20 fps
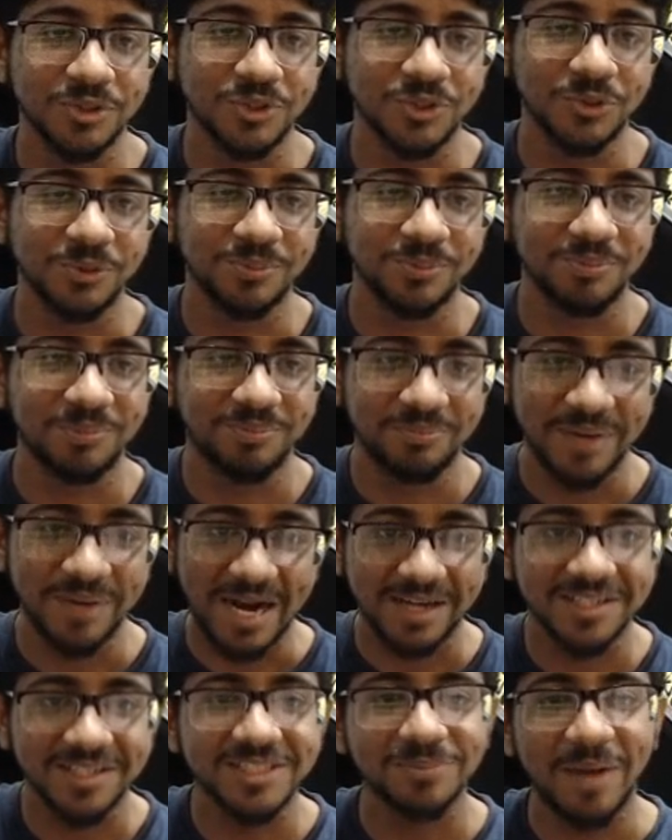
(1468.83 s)
So
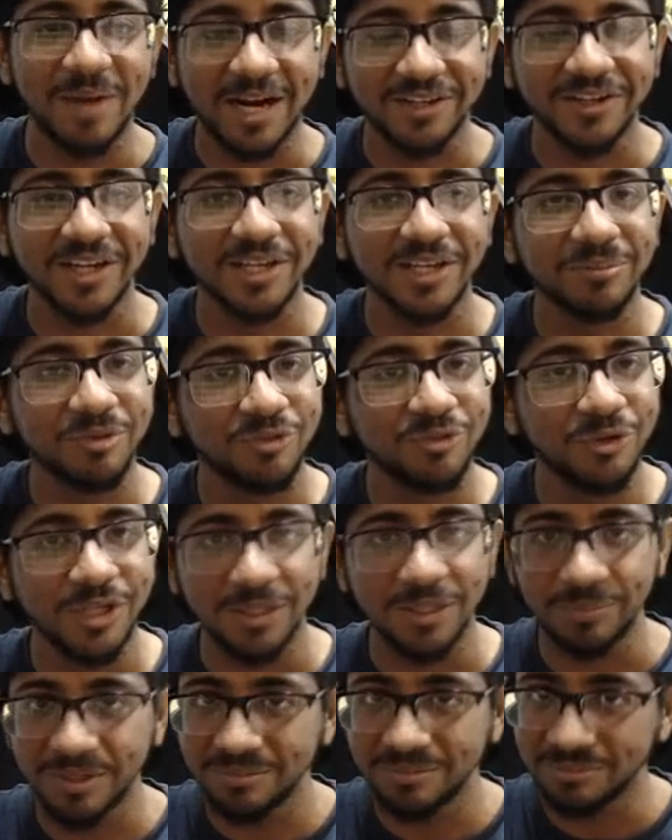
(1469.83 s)
practice backtracking before
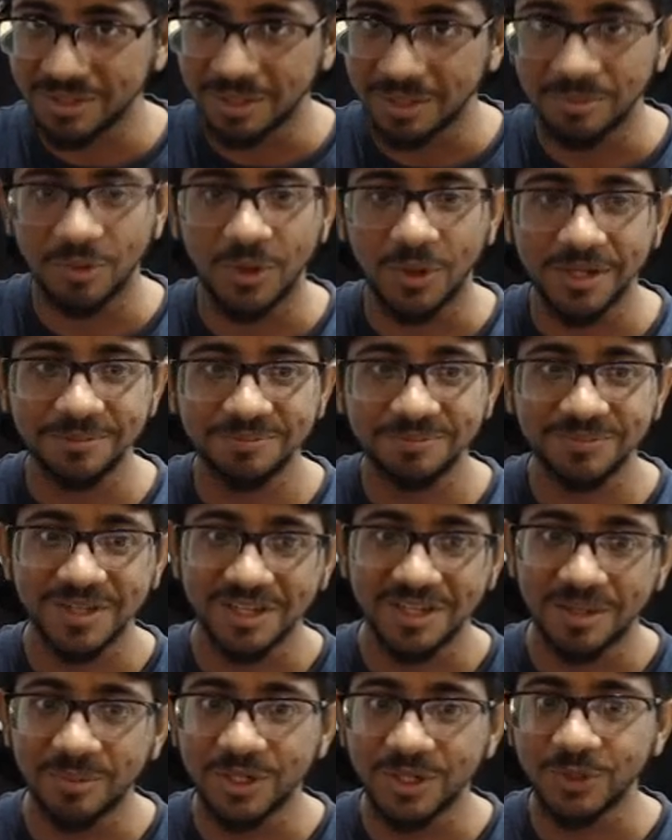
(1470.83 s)
DP, number 1.
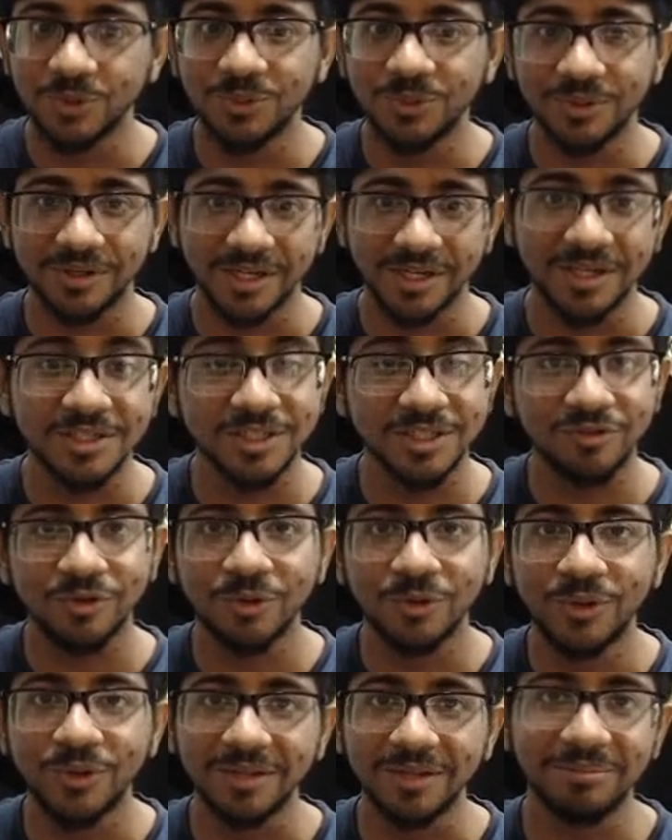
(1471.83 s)
Number 2, recursive
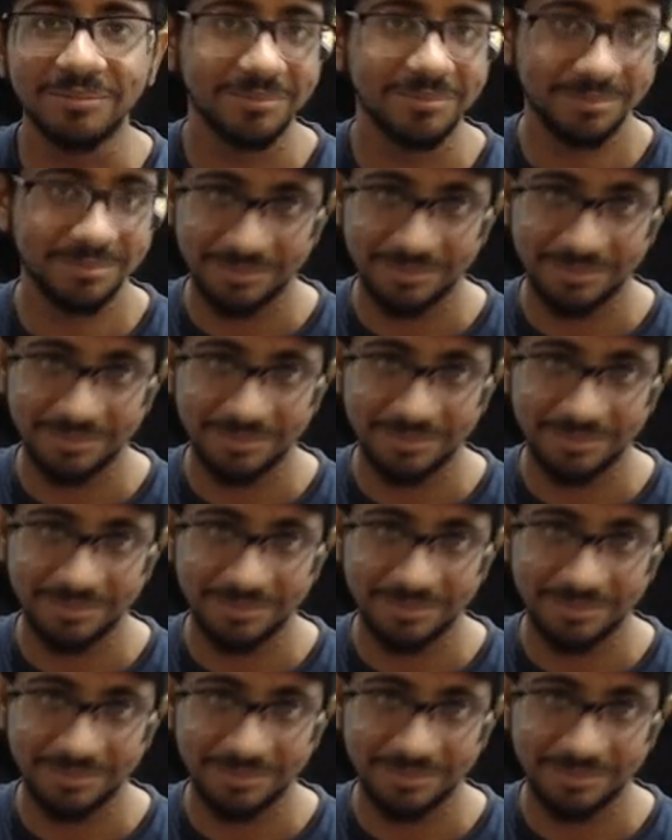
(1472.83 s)
coding.